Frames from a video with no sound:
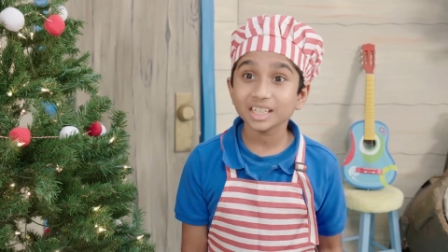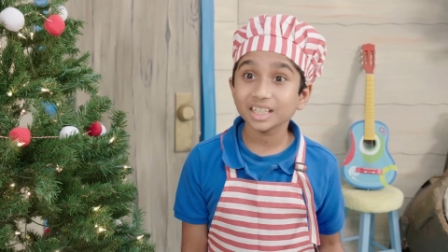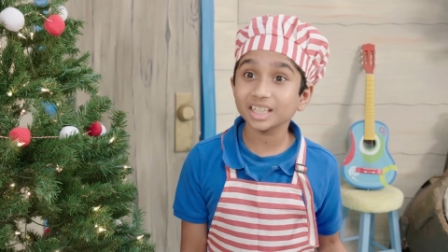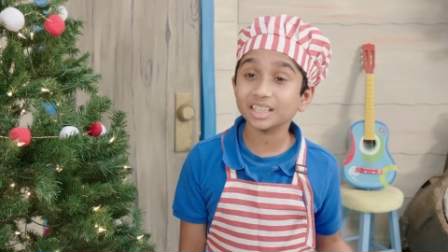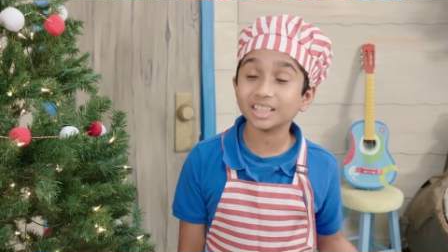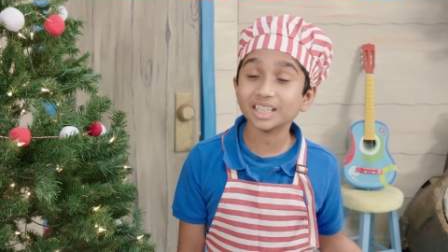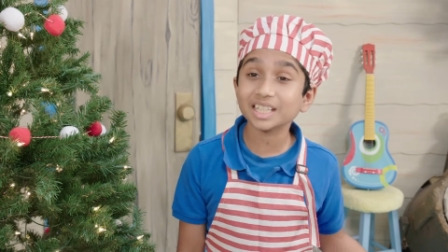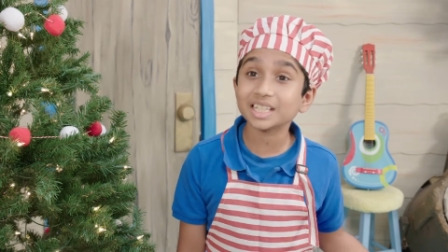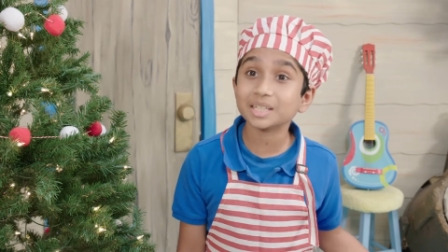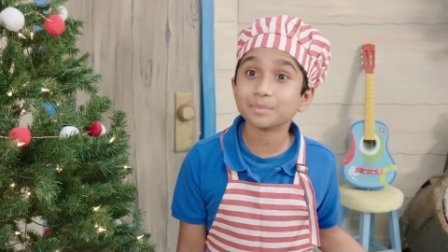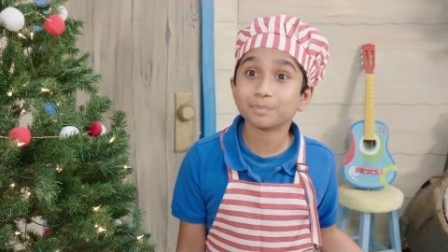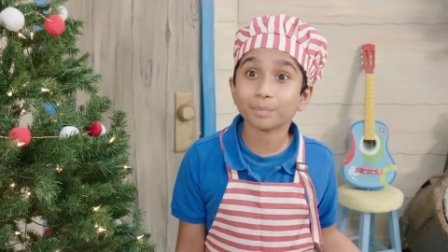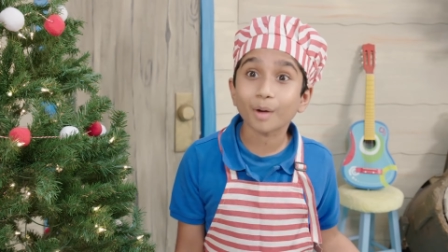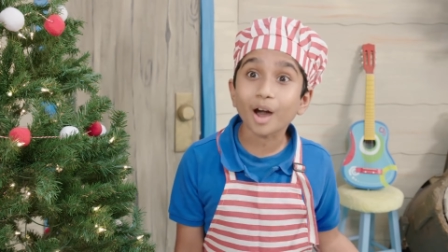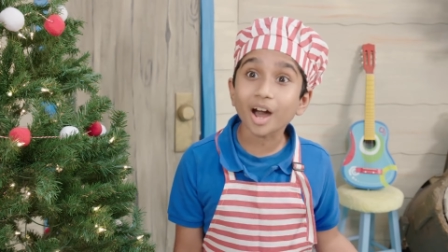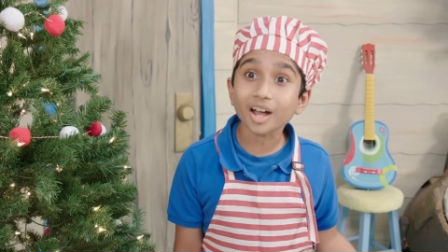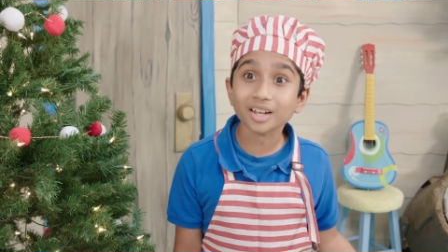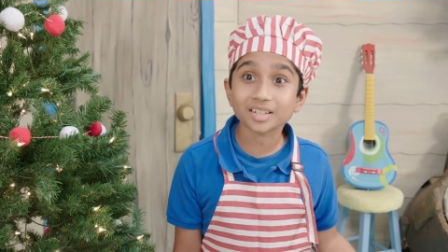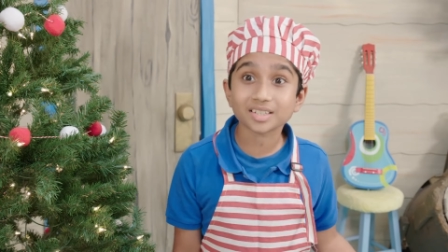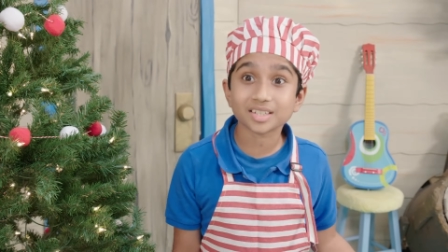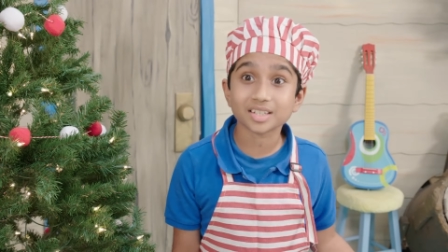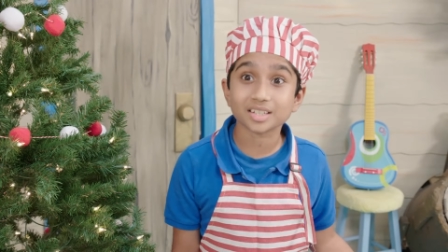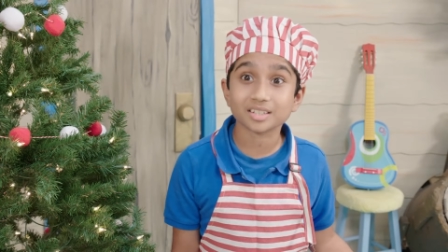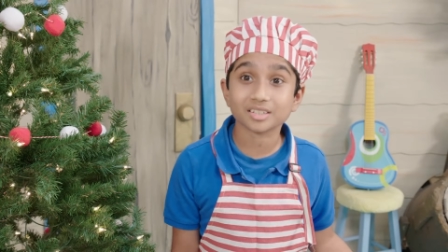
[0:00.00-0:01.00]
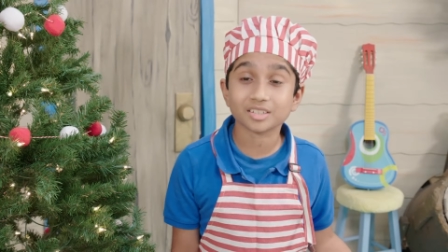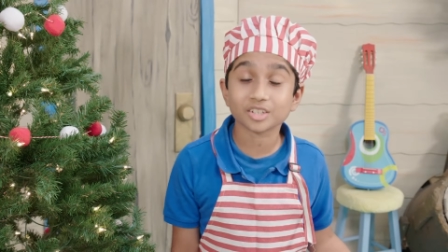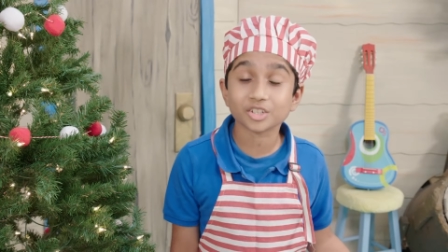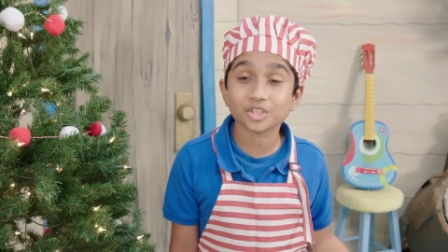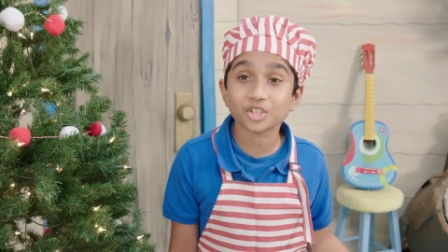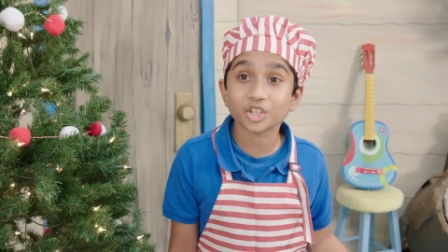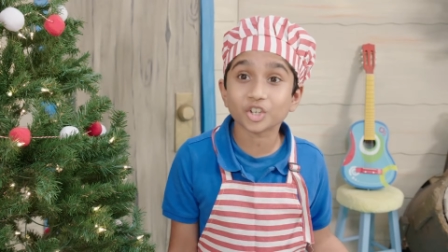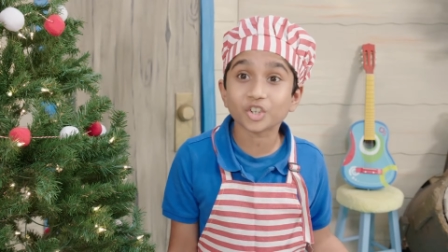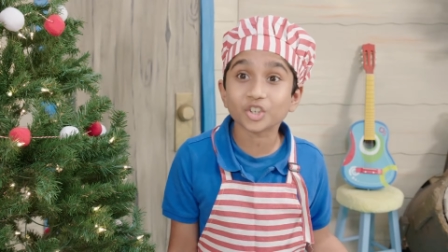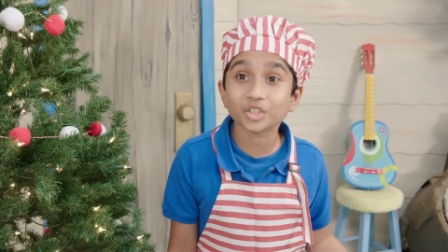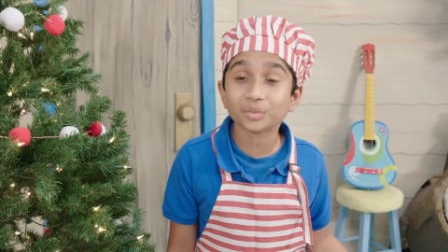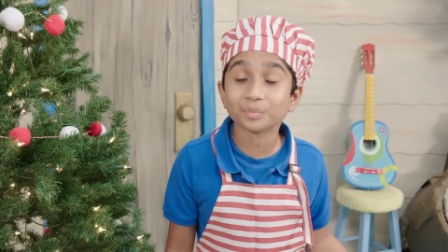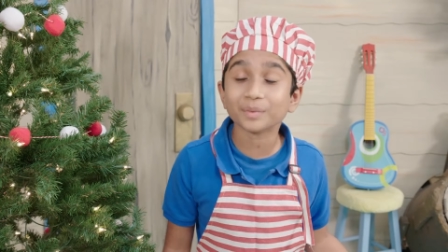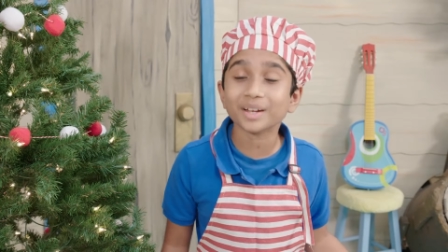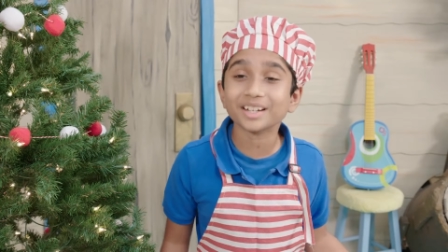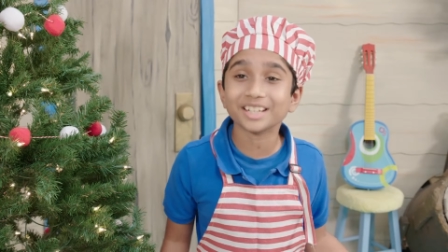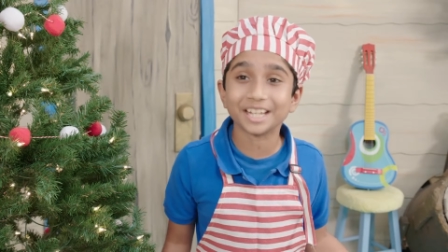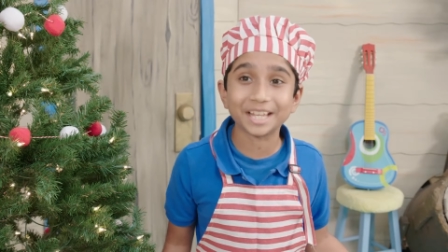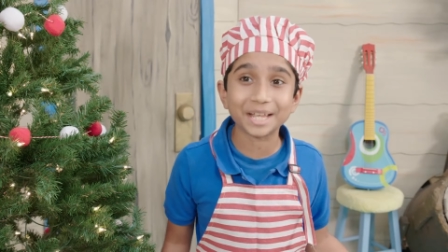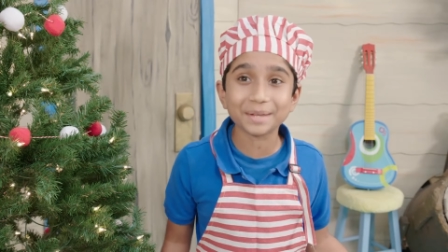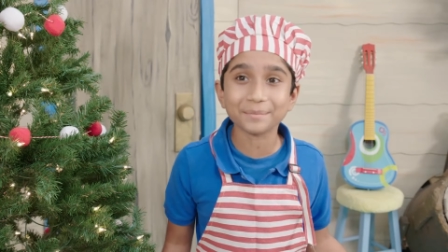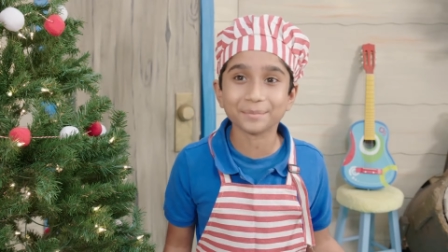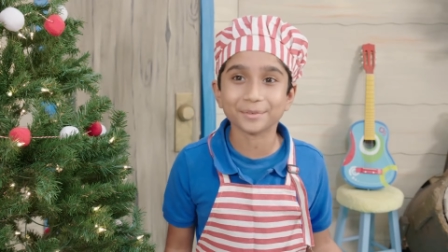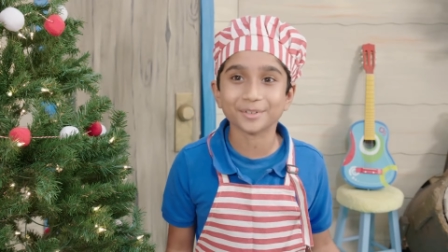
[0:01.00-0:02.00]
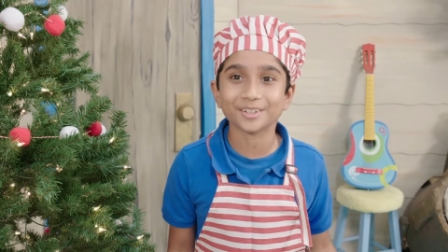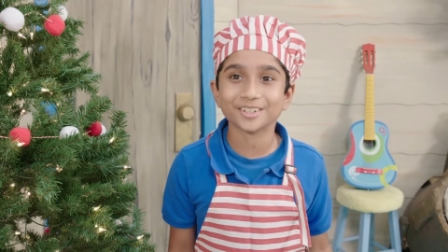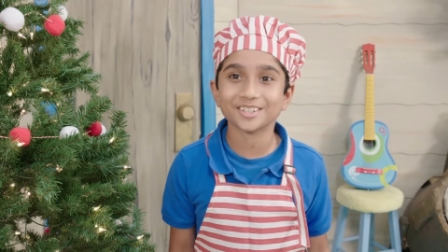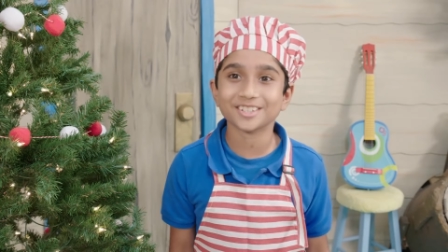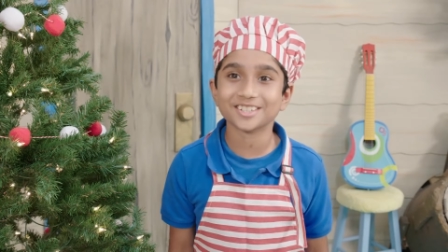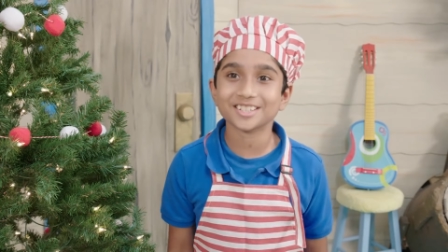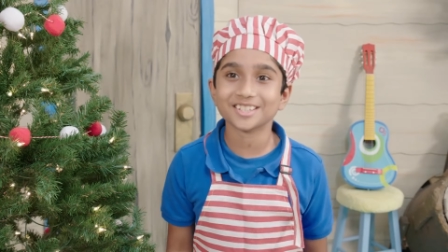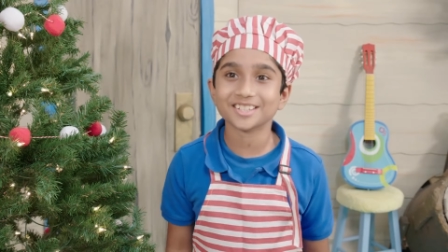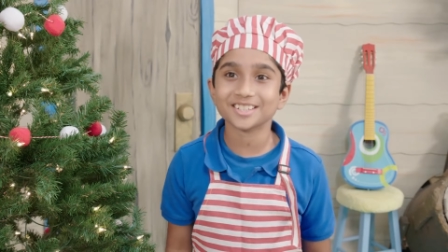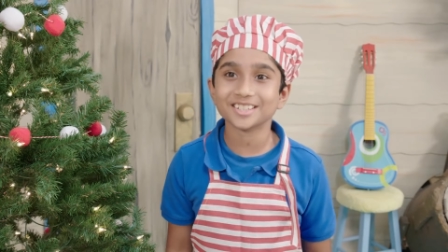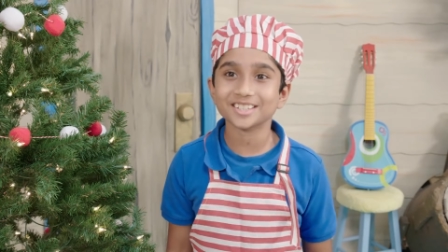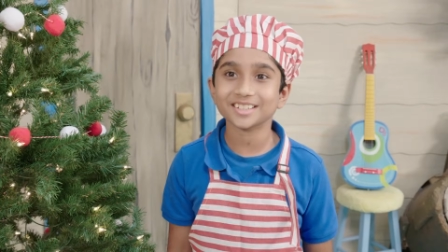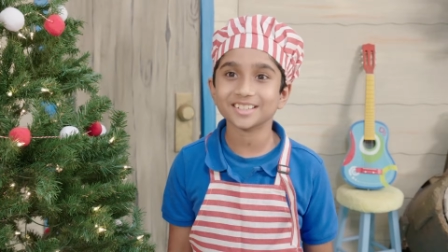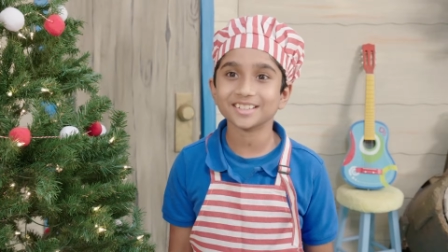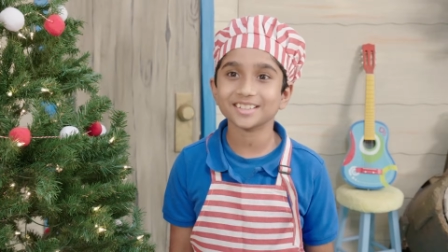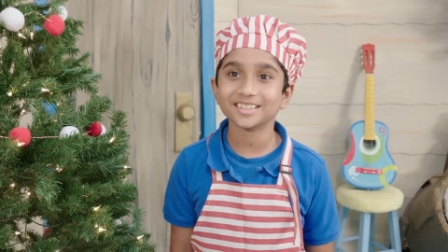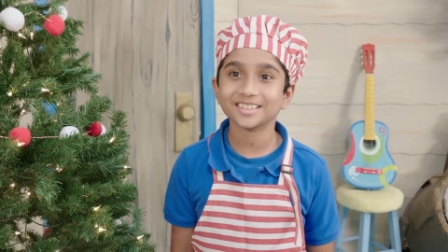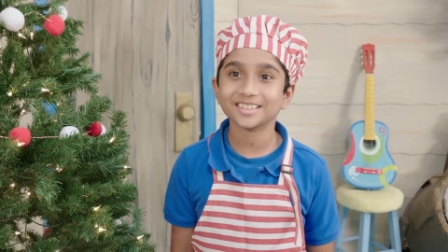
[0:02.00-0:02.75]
in these boxes to share with my neighbors.